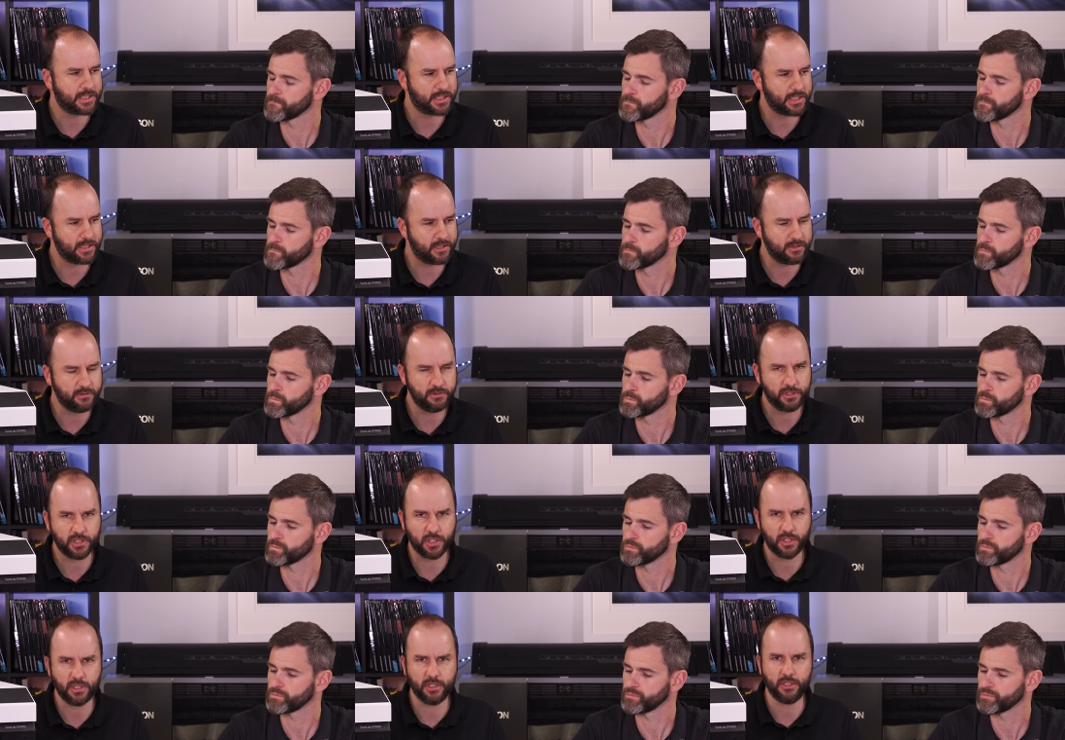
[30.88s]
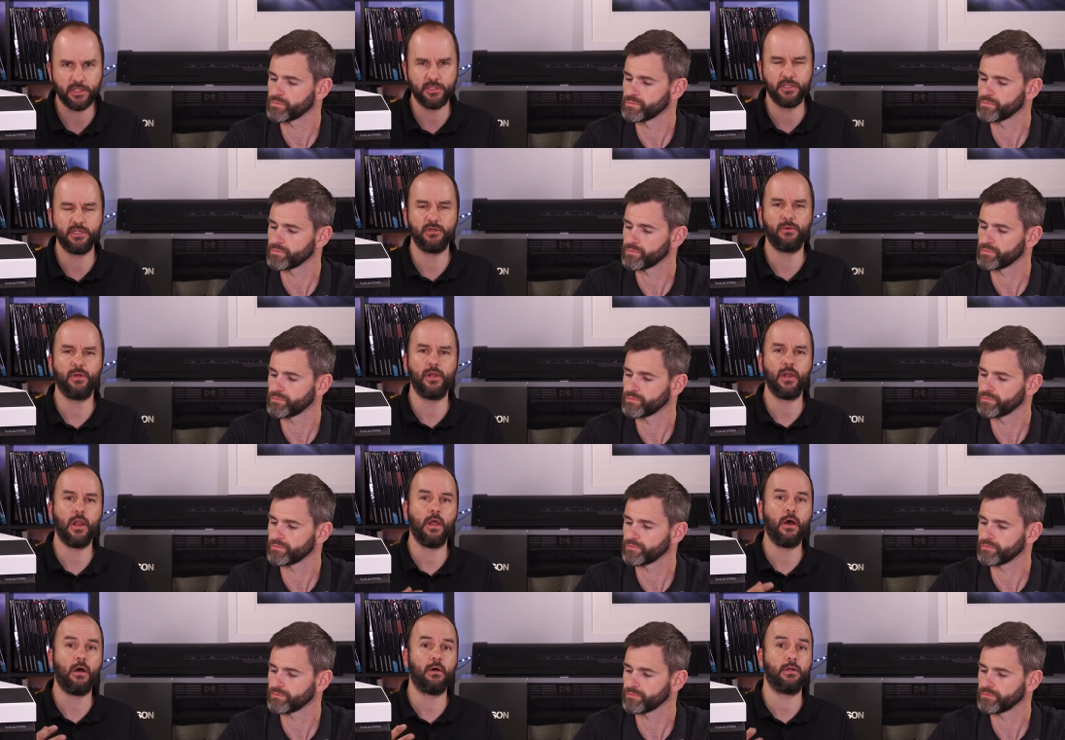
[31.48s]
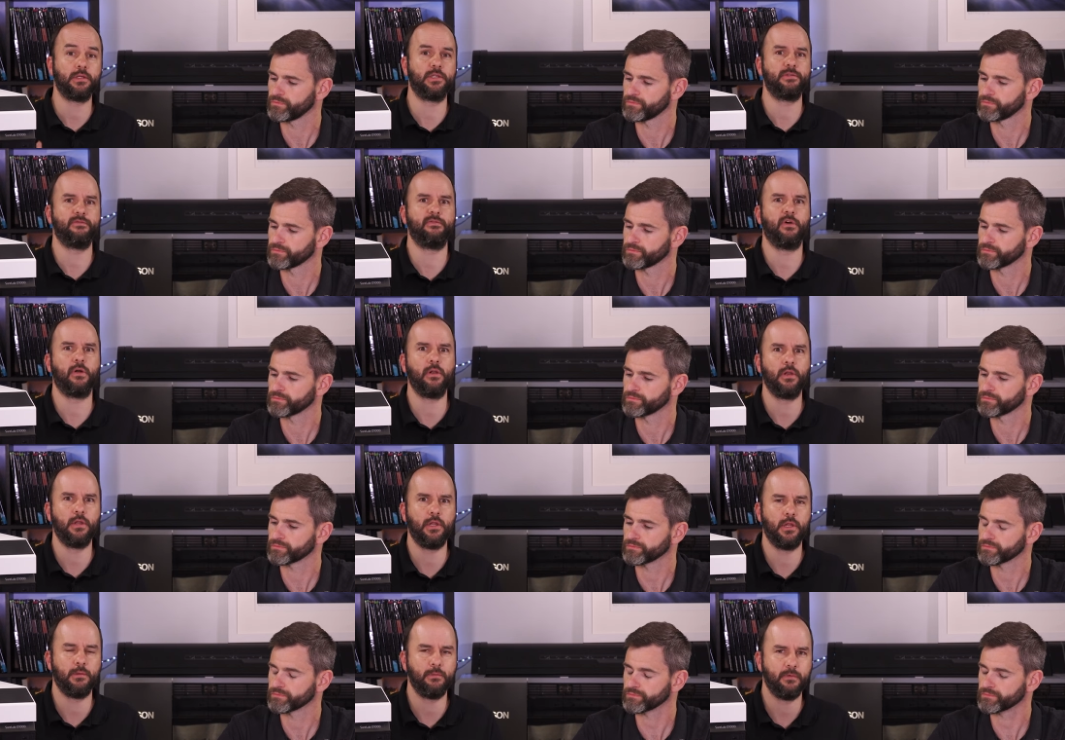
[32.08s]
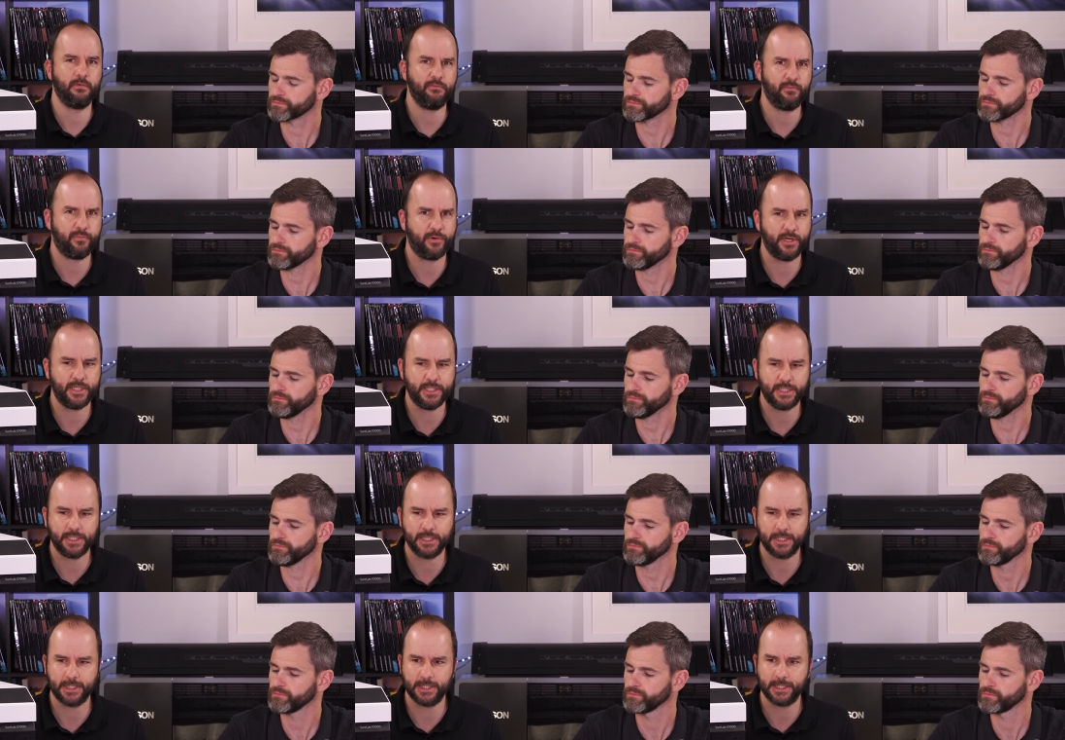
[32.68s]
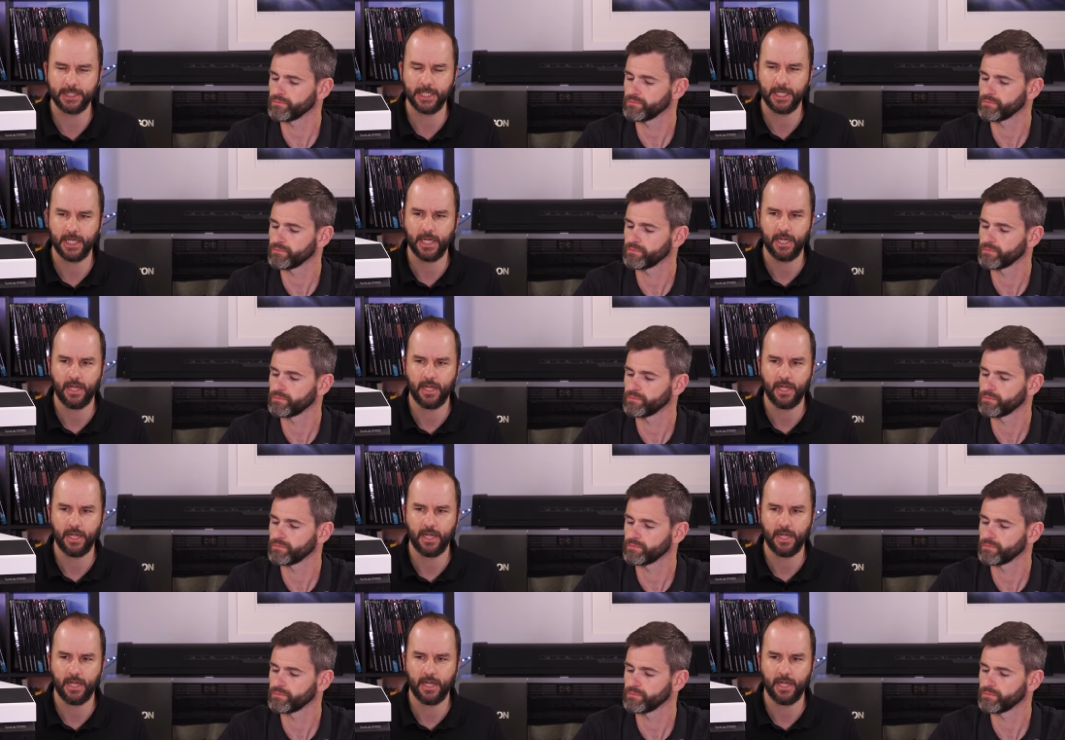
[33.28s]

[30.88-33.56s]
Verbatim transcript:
Speaker 1: solution and you do a large volume of prints,